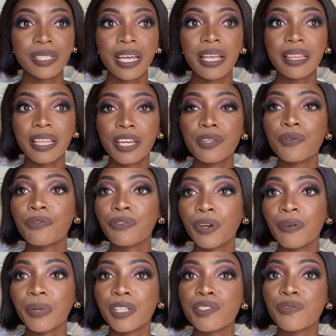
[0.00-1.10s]
thank you very
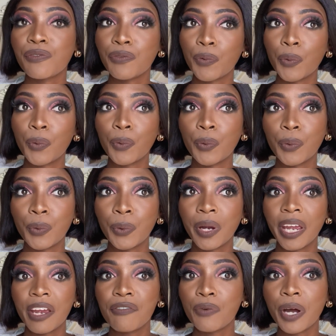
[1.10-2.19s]
much for
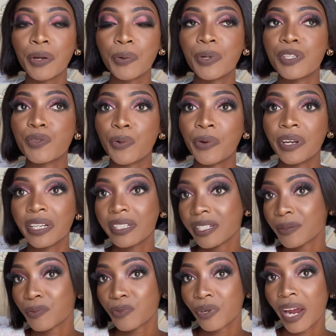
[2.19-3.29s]
everyone who has already
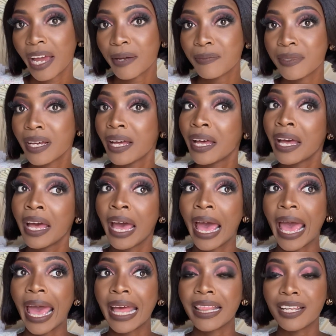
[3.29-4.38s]
subscribed
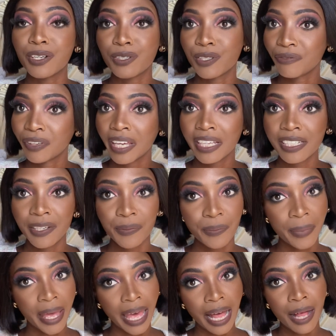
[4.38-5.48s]
and the notification
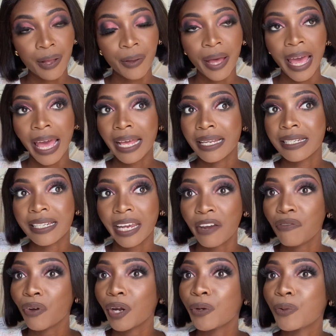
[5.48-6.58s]
bell, and
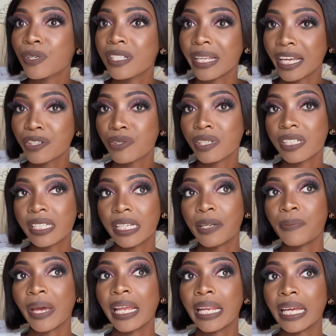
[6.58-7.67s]
everyone who has actually shared
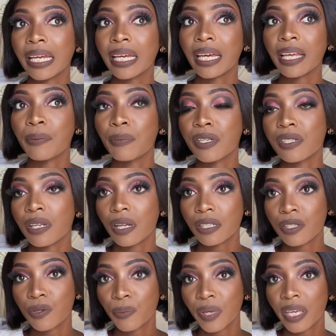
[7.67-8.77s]
my link. It means a
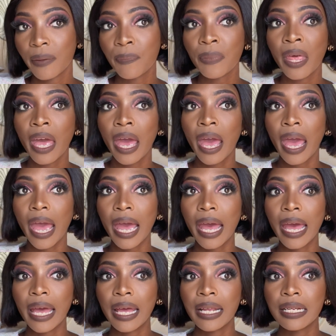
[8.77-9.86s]
lot to me.
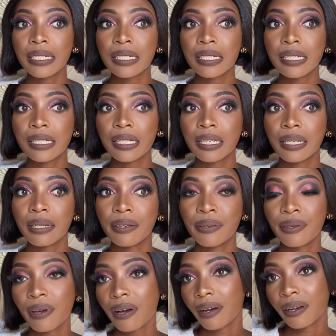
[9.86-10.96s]
And
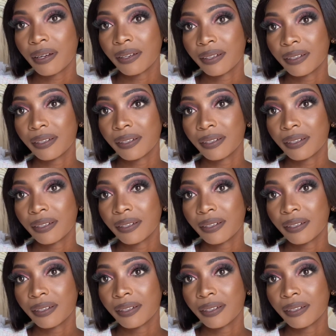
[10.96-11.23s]
yeah,